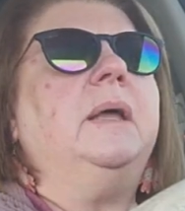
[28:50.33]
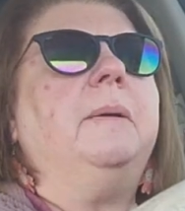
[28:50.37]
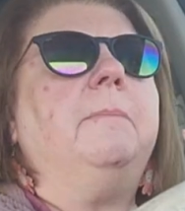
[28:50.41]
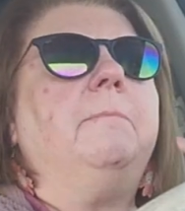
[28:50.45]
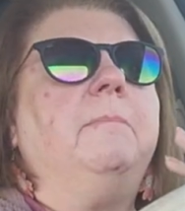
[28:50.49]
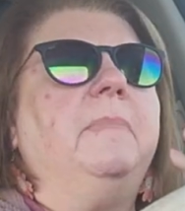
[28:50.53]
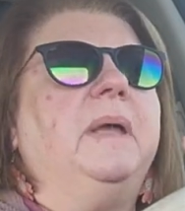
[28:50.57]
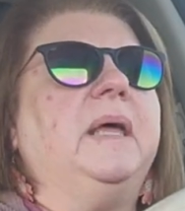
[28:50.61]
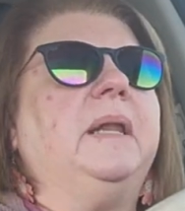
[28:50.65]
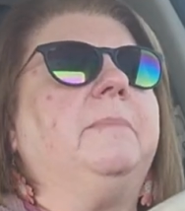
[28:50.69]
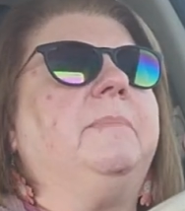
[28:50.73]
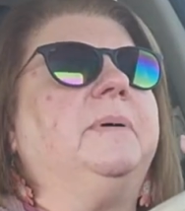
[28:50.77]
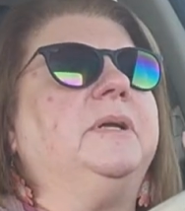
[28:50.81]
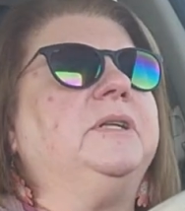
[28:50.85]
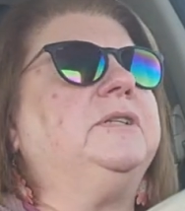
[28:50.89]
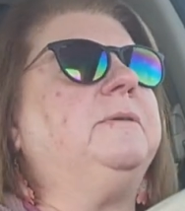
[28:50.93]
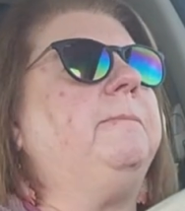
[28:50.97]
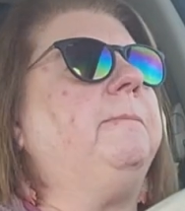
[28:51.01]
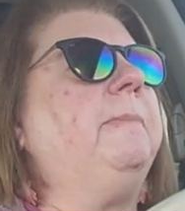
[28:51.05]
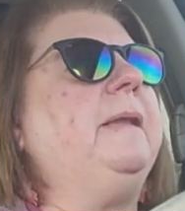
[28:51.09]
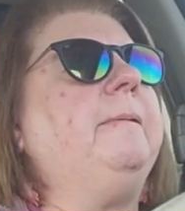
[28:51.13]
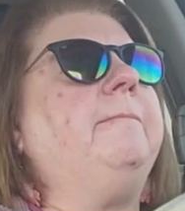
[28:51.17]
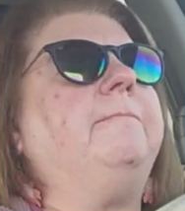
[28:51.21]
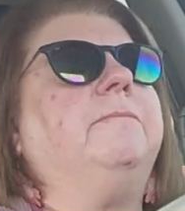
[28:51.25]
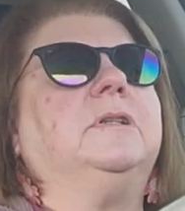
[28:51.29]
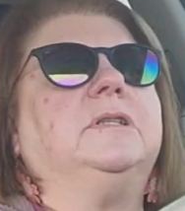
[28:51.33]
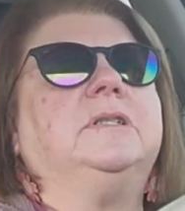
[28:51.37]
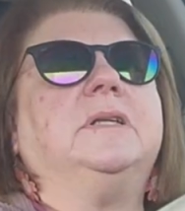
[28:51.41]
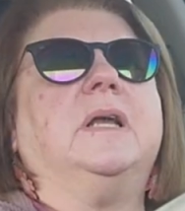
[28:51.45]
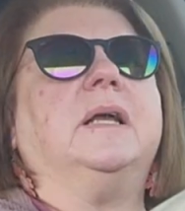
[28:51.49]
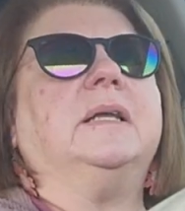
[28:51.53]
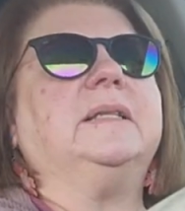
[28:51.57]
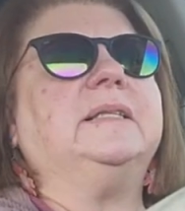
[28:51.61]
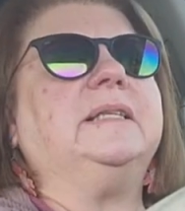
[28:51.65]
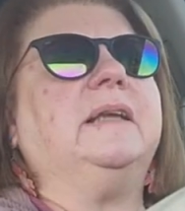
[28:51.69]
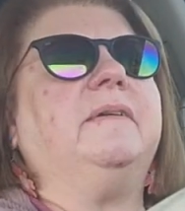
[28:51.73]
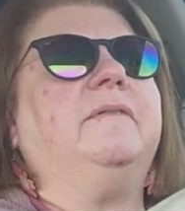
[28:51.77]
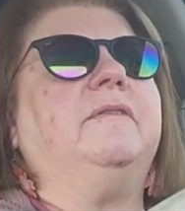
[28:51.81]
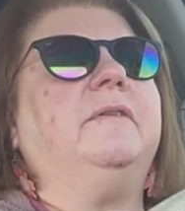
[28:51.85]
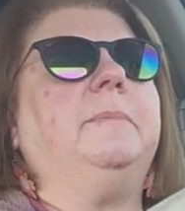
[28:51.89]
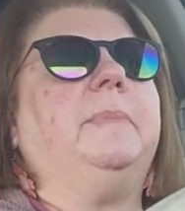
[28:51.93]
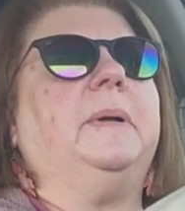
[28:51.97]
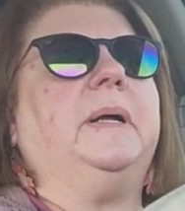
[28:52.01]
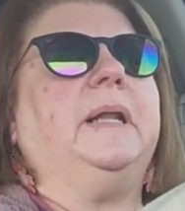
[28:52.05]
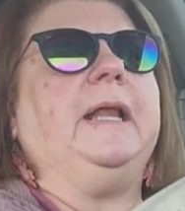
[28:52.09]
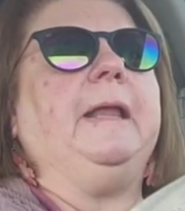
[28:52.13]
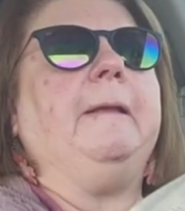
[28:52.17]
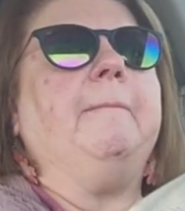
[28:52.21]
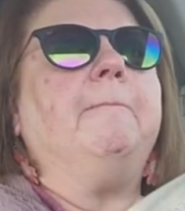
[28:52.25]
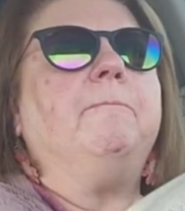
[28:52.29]
Met a bunch of people, talked to
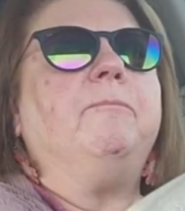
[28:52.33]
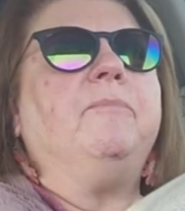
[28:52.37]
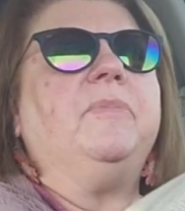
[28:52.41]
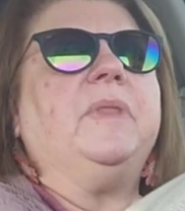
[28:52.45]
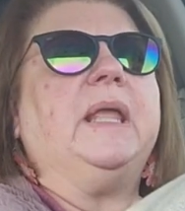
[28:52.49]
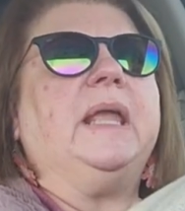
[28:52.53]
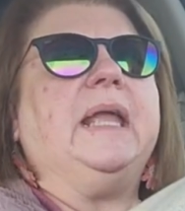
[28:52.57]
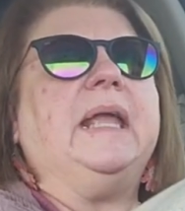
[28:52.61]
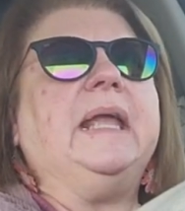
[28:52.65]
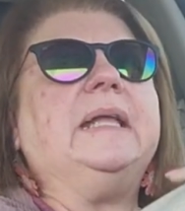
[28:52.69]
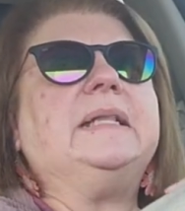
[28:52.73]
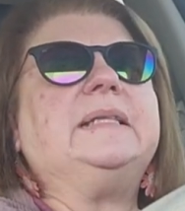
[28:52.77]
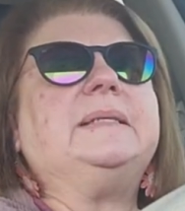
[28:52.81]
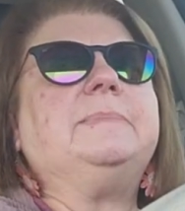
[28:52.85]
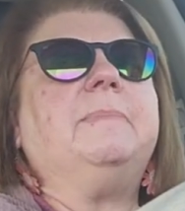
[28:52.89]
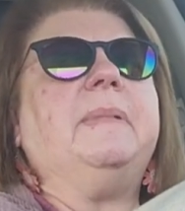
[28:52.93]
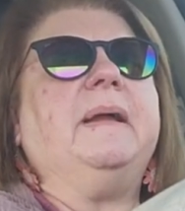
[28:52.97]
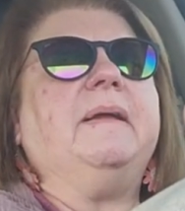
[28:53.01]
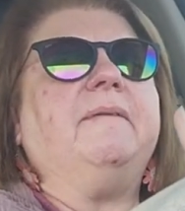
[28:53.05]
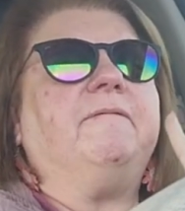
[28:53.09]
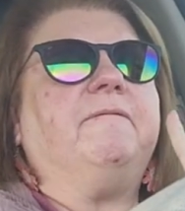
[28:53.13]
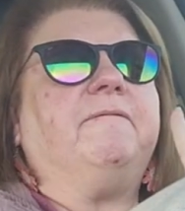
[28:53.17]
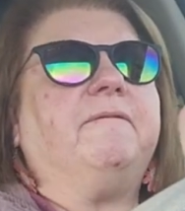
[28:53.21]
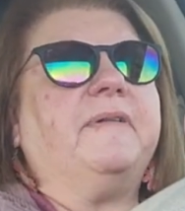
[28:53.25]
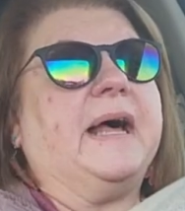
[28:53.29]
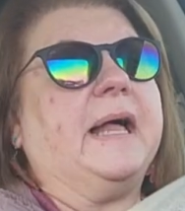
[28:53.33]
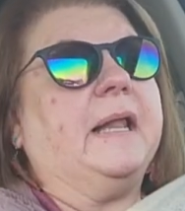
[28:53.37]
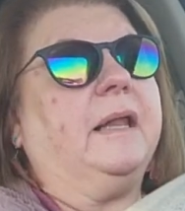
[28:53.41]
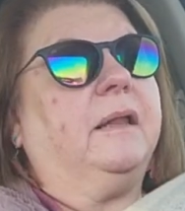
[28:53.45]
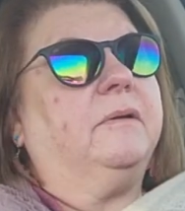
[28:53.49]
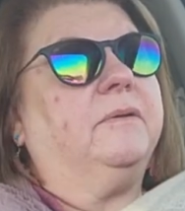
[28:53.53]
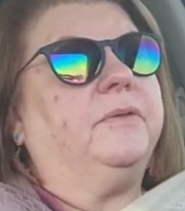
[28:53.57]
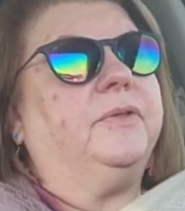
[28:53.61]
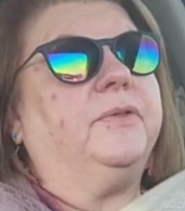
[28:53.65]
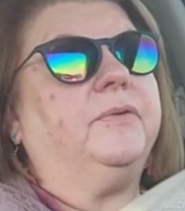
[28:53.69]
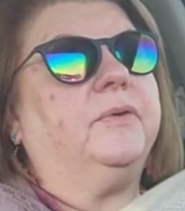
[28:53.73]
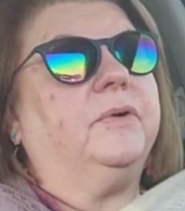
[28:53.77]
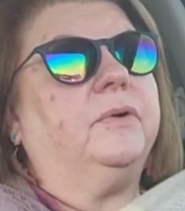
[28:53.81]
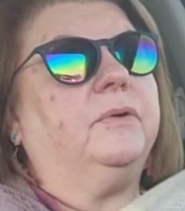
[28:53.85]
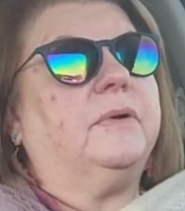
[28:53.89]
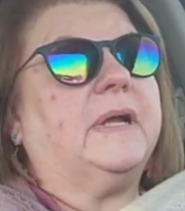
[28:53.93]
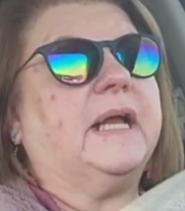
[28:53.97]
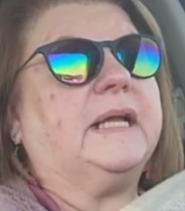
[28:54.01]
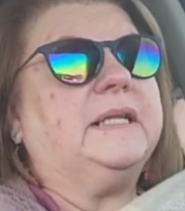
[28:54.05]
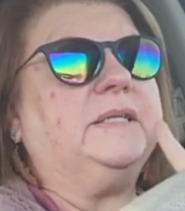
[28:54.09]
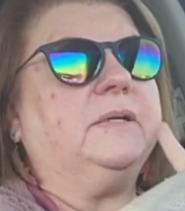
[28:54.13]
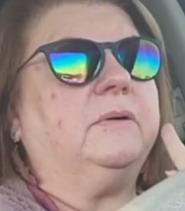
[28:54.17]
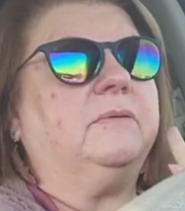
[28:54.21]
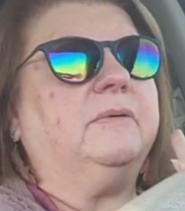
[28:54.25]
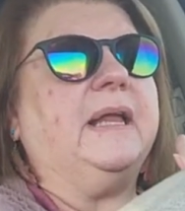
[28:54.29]
everybody. It's my follow through.
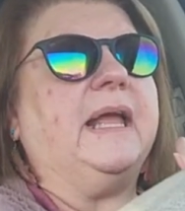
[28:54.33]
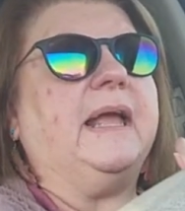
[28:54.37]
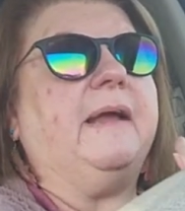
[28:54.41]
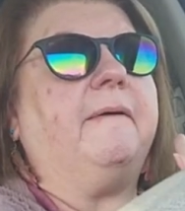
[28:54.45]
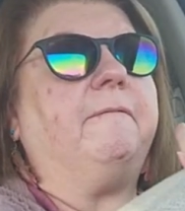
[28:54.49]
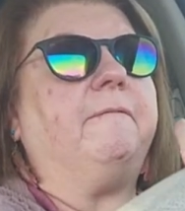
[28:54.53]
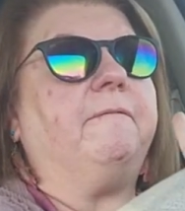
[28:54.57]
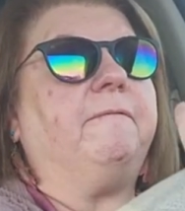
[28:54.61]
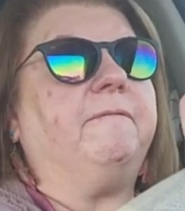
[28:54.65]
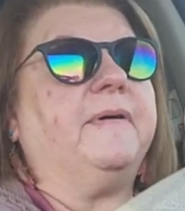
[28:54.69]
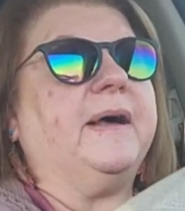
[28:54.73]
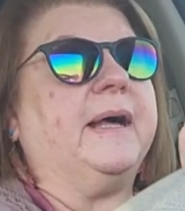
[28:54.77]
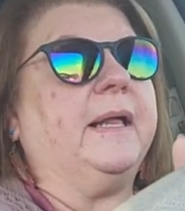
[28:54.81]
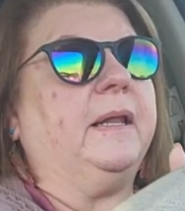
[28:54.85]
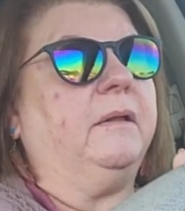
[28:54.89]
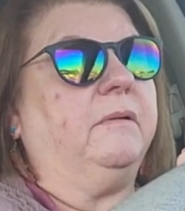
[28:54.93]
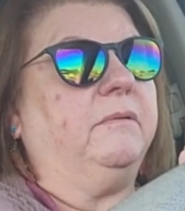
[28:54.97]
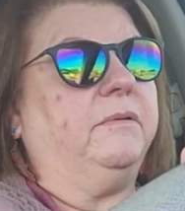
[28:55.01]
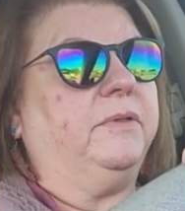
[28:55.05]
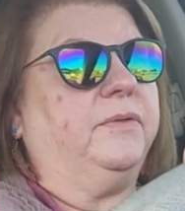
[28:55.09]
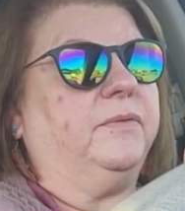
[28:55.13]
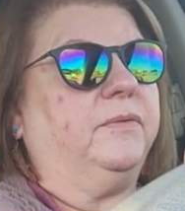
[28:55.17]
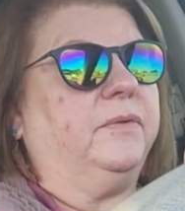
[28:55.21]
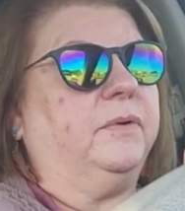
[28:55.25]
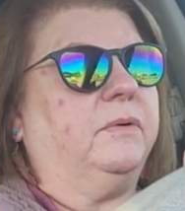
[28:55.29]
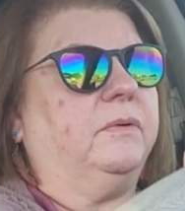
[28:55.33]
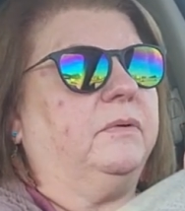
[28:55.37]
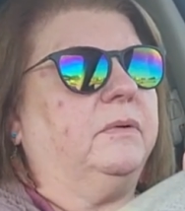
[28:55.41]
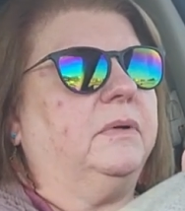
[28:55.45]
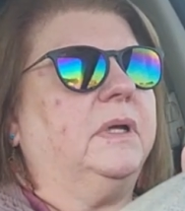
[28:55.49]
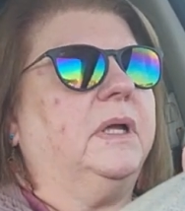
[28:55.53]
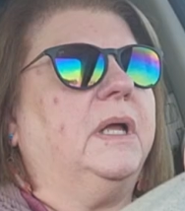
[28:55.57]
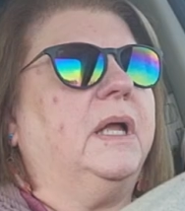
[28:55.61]
I don't have follow through.